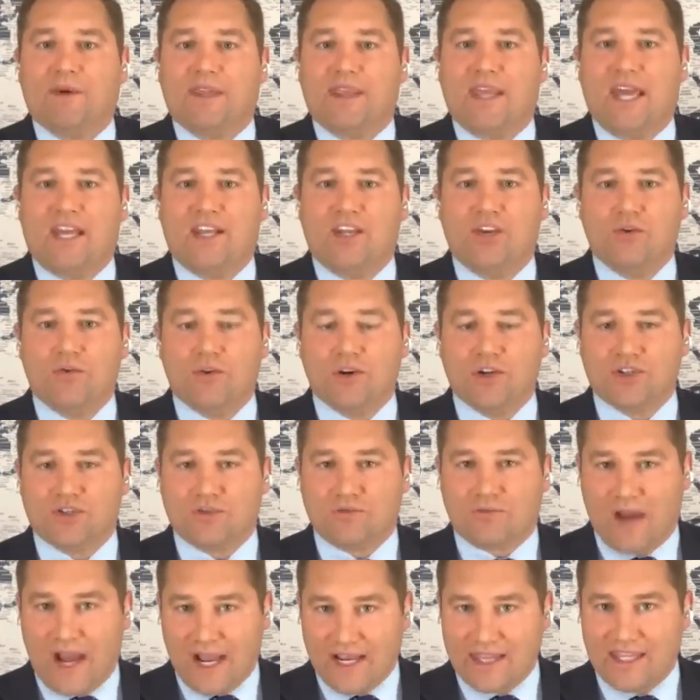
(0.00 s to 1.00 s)
but then you are
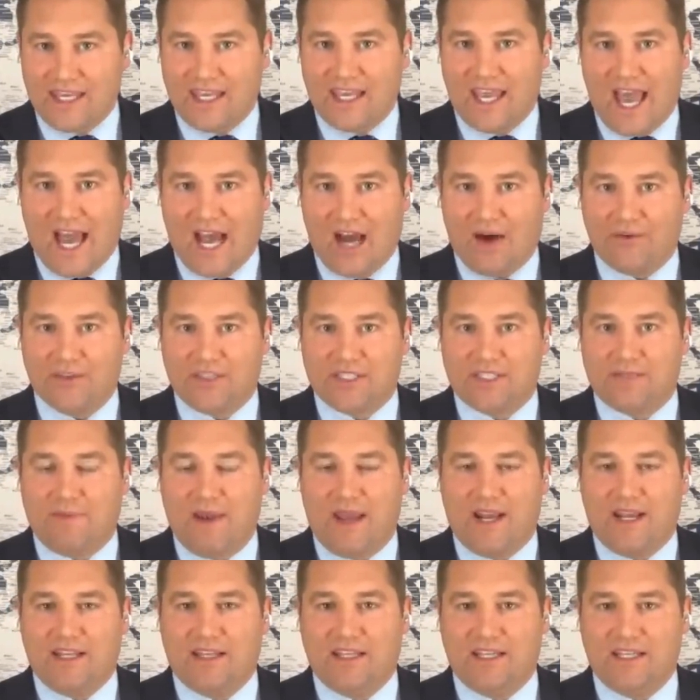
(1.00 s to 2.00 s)
directing how it's
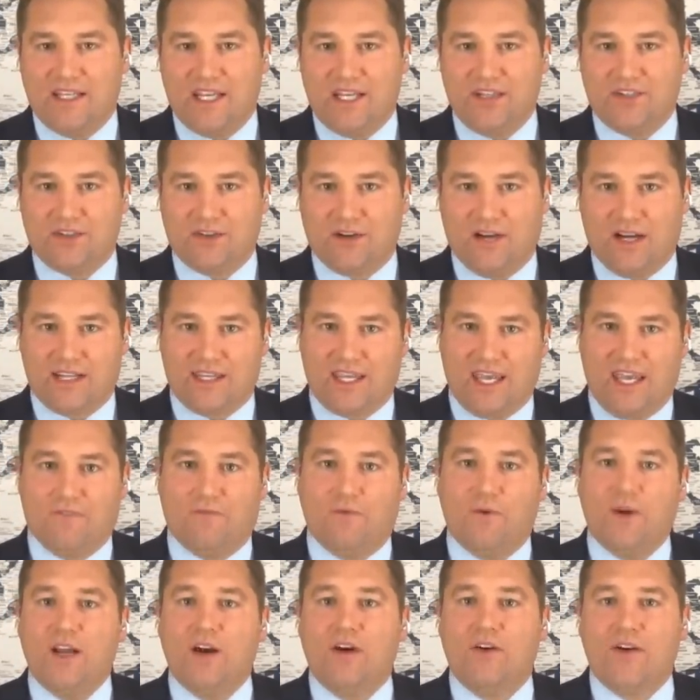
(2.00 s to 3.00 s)
spent in the district. If
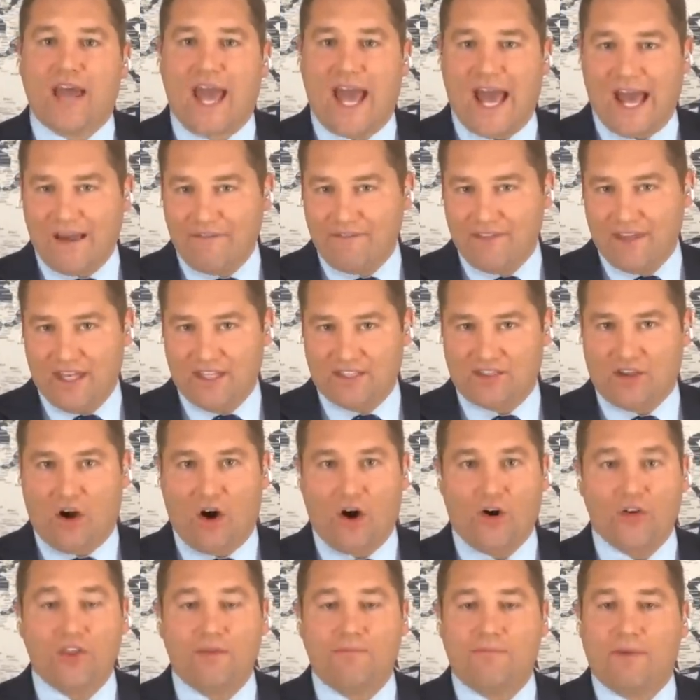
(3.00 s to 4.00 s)
we don't have this,
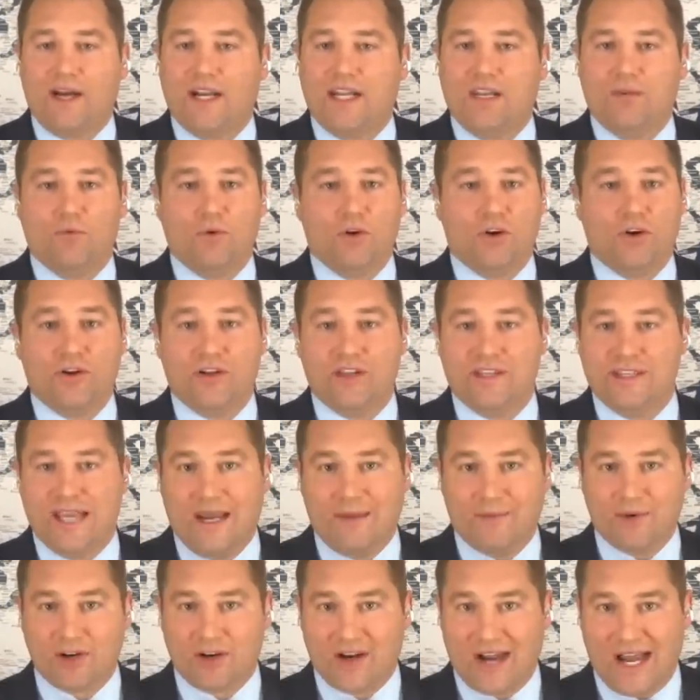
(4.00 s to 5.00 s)
all the money will go to
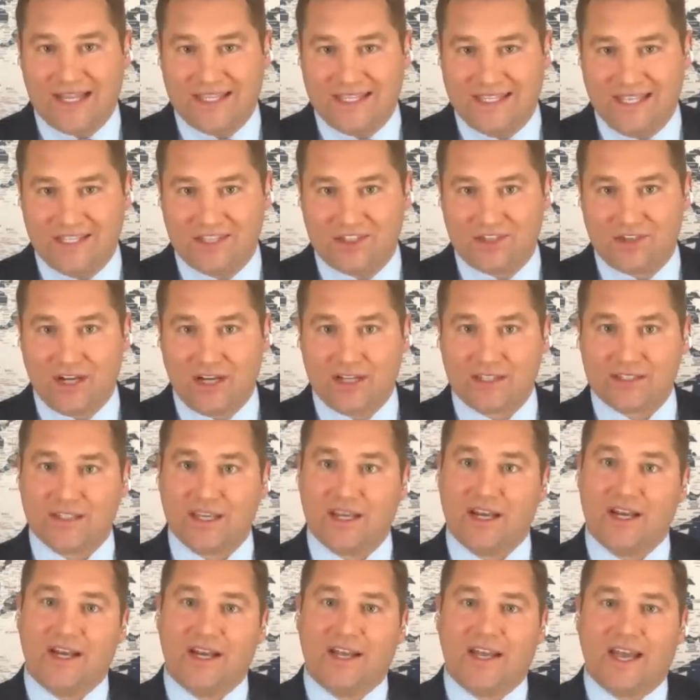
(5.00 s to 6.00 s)
Democrat
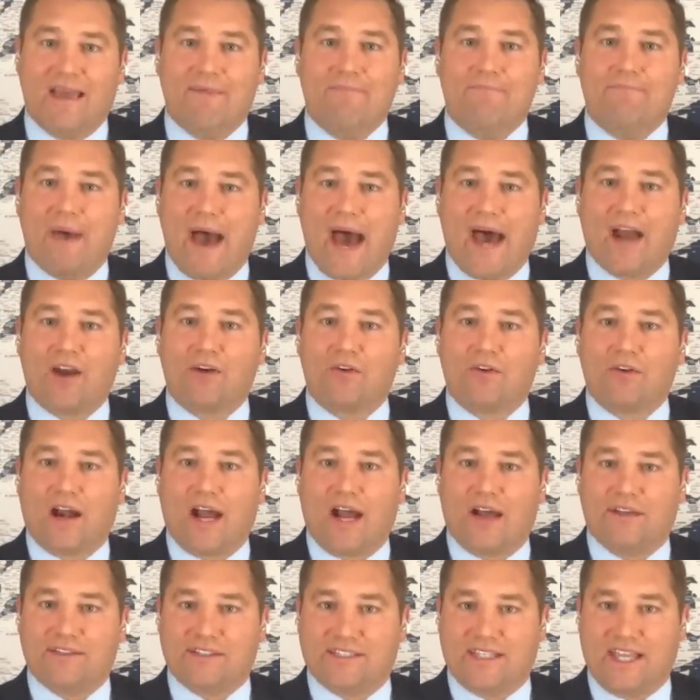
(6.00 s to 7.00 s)
districts and
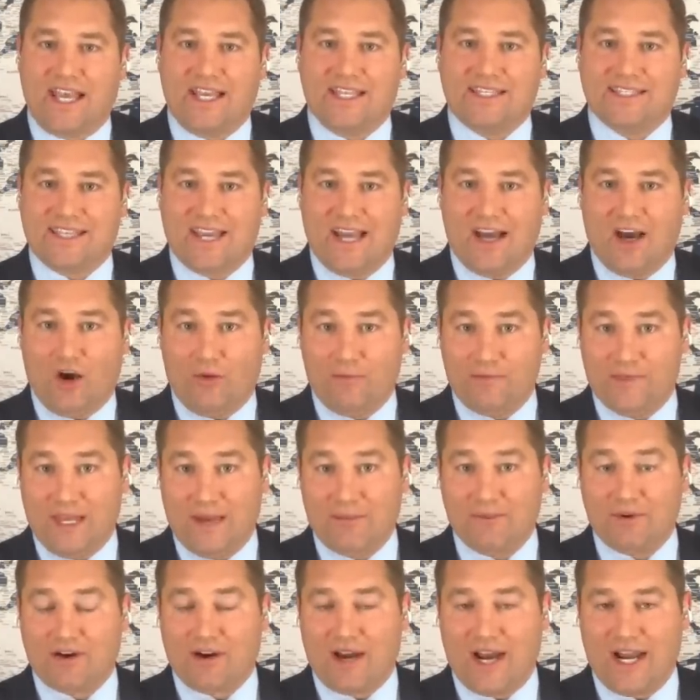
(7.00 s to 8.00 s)
battleground states to help
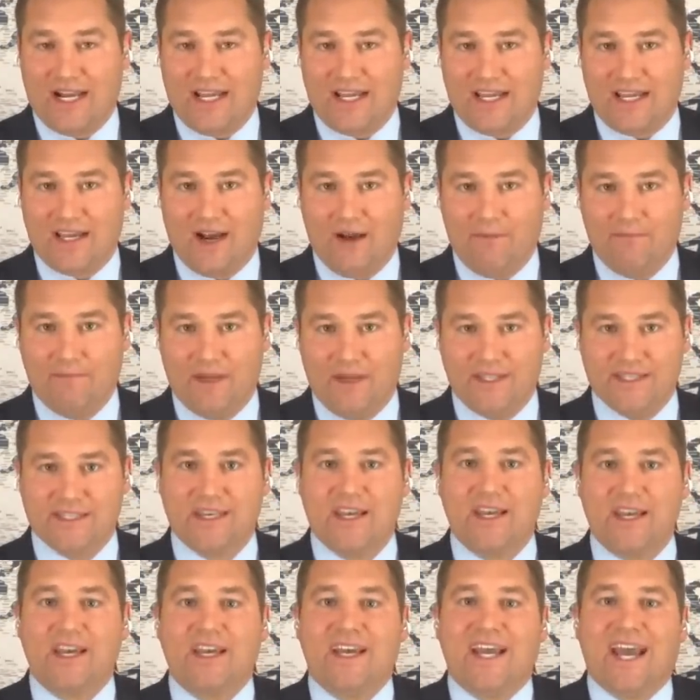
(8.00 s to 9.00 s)
Democrat
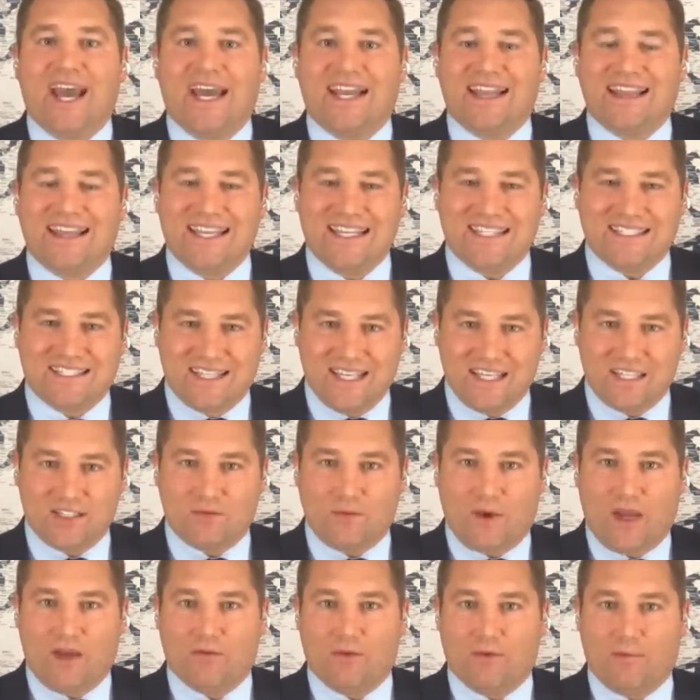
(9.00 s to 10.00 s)
incumbents. At least
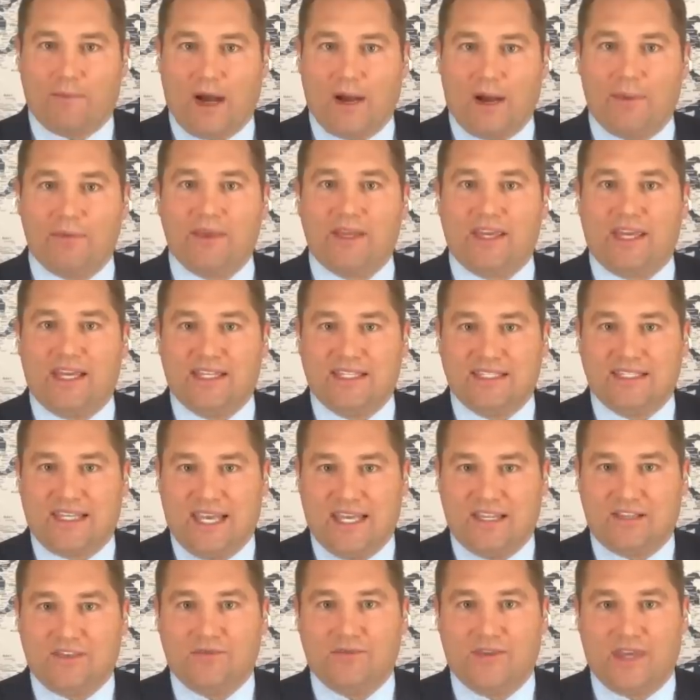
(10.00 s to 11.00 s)
this way, Republicans
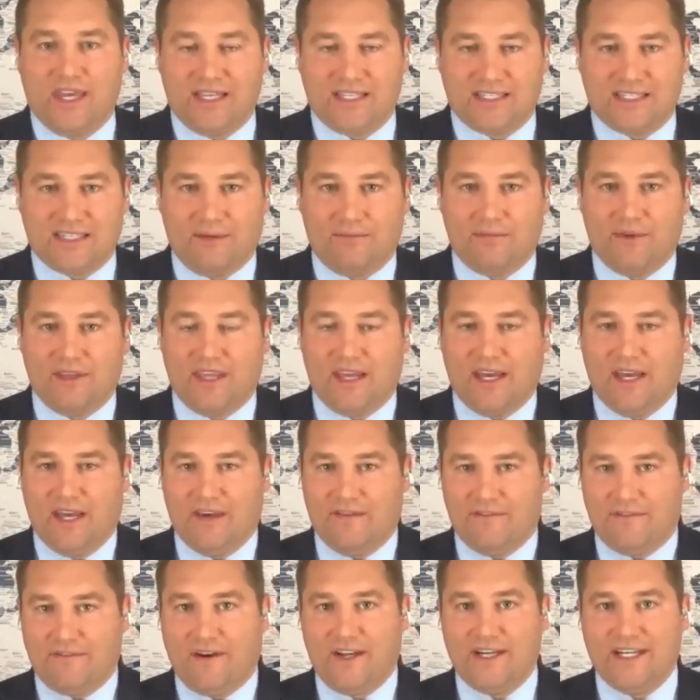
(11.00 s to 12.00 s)
get to get some of
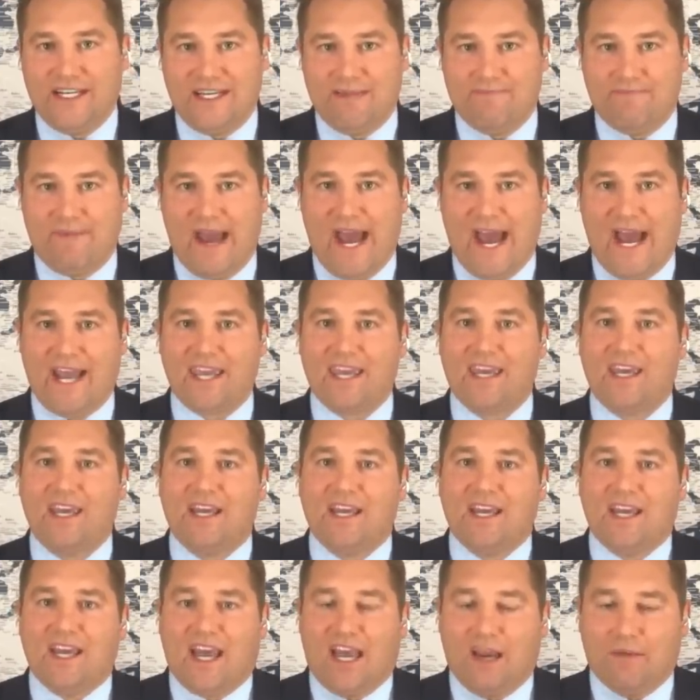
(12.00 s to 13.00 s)
the funding back
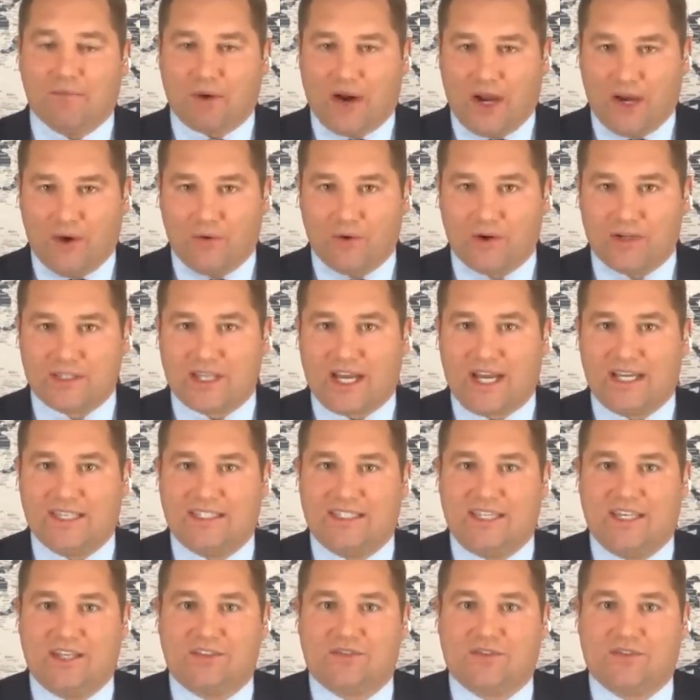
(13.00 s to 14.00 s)
and prioritize